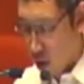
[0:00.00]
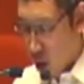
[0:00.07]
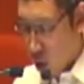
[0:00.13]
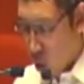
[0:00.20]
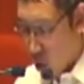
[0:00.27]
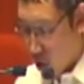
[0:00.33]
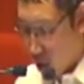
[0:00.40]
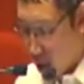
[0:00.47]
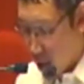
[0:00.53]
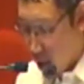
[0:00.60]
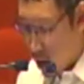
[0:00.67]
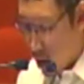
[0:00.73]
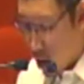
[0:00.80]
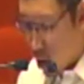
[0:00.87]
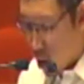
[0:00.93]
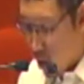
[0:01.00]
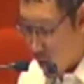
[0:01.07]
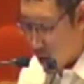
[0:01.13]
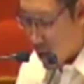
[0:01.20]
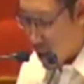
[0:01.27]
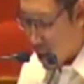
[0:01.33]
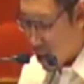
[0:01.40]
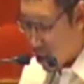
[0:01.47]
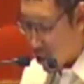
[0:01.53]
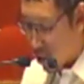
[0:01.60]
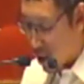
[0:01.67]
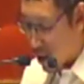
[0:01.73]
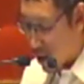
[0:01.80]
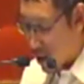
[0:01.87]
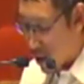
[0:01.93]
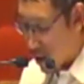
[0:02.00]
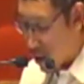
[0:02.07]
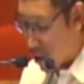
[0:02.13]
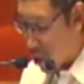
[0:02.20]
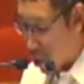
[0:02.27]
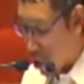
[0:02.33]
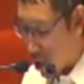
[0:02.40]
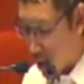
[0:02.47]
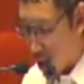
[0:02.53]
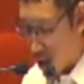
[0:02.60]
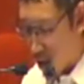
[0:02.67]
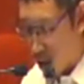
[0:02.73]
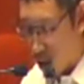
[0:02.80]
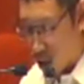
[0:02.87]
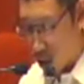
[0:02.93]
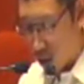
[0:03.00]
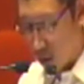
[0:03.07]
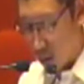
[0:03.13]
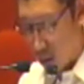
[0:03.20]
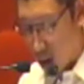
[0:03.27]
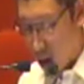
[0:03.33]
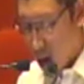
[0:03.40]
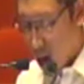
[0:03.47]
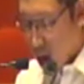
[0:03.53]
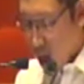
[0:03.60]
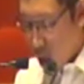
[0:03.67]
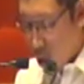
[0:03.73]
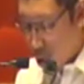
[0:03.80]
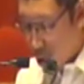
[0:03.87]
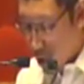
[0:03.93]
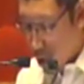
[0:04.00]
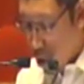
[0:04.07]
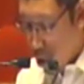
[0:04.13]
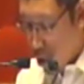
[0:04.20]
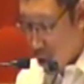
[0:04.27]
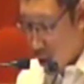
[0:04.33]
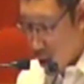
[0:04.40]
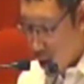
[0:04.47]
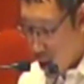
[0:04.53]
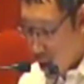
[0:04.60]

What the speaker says: was a leader of a senior citizens organization. He was alone in